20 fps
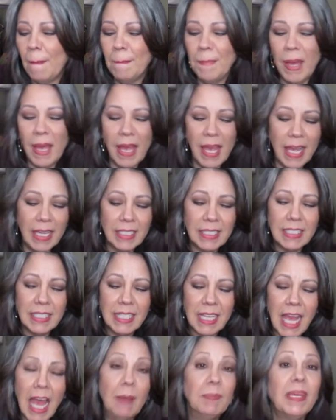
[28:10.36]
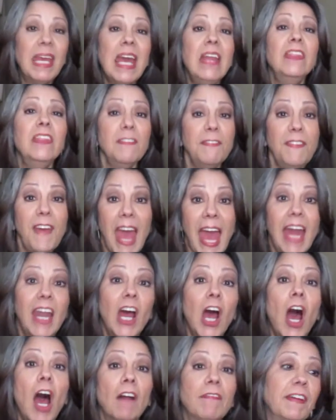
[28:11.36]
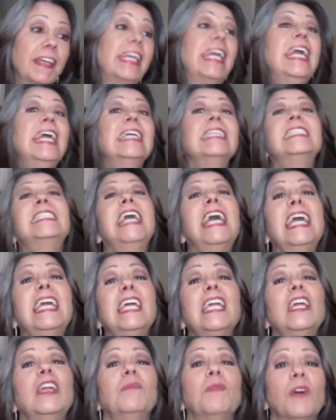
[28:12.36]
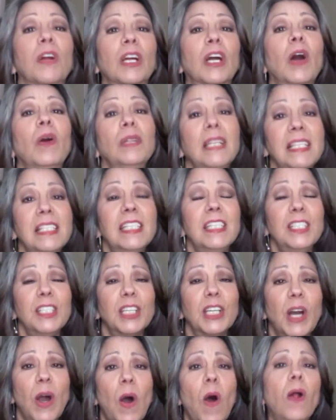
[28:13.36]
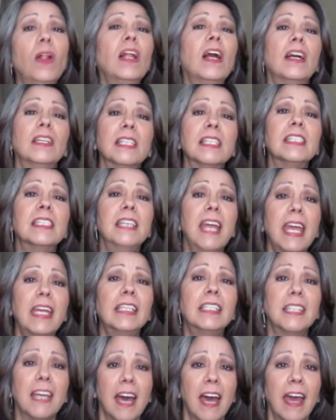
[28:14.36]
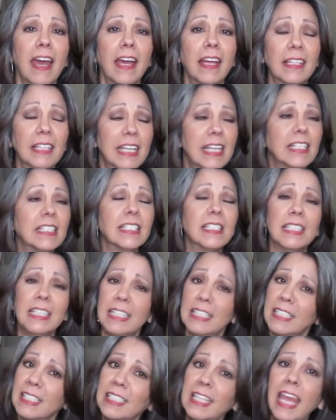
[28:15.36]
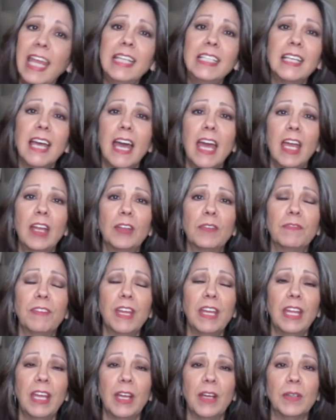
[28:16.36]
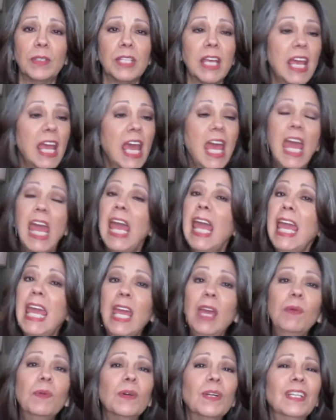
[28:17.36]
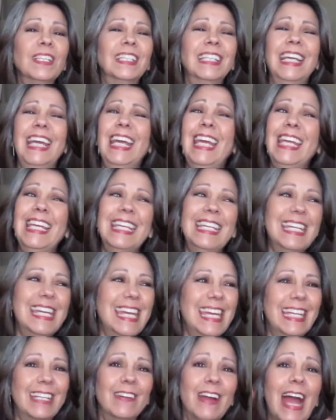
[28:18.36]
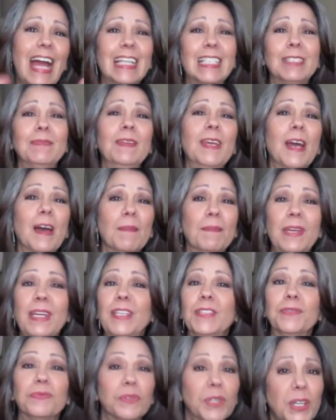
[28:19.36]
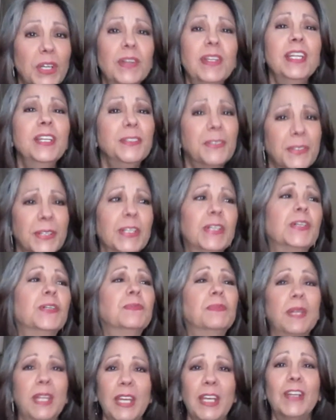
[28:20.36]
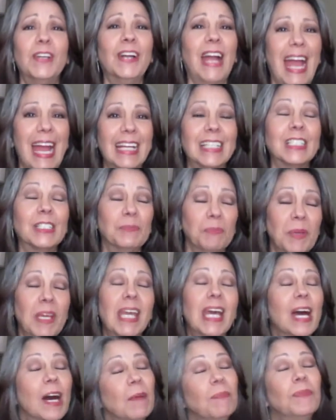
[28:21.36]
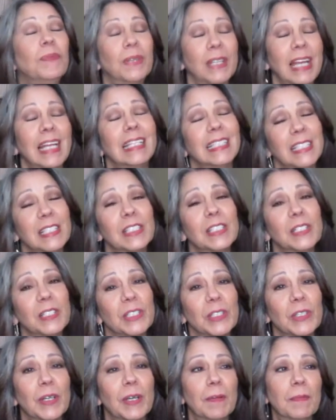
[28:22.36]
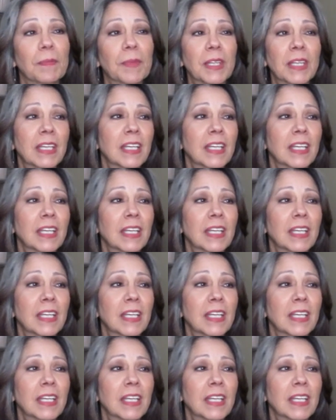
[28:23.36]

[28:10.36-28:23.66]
But I'm getting the fat off. I can't take it anymore. Go listen to Cole on snake diet, his snake diet videos. He cracks me up. He's rude and crude, but he cracks me up when I listen to him.